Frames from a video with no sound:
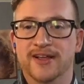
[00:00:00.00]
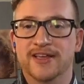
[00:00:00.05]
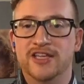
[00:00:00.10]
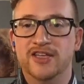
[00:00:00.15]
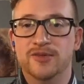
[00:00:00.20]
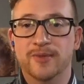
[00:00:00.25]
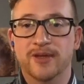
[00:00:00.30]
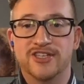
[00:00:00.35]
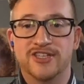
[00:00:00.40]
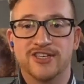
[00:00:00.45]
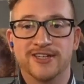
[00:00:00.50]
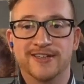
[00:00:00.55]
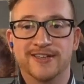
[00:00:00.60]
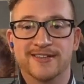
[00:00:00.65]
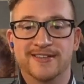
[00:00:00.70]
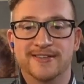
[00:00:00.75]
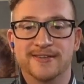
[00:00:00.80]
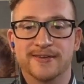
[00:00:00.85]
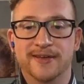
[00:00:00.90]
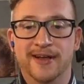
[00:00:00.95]
you
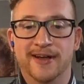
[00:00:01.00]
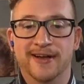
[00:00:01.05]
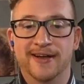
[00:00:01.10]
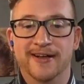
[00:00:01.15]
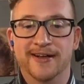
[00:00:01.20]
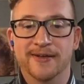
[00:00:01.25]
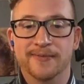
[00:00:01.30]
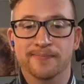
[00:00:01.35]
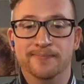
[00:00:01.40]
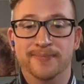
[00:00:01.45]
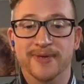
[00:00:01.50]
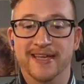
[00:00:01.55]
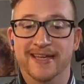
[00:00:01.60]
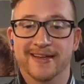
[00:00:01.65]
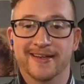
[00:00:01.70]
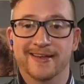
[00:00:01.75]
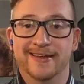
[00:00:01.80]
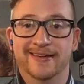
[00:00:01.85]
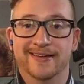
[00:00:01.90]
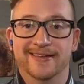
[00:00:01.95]
mentioned
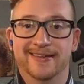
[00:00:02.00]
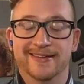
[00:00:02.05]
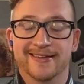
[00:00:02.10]
big,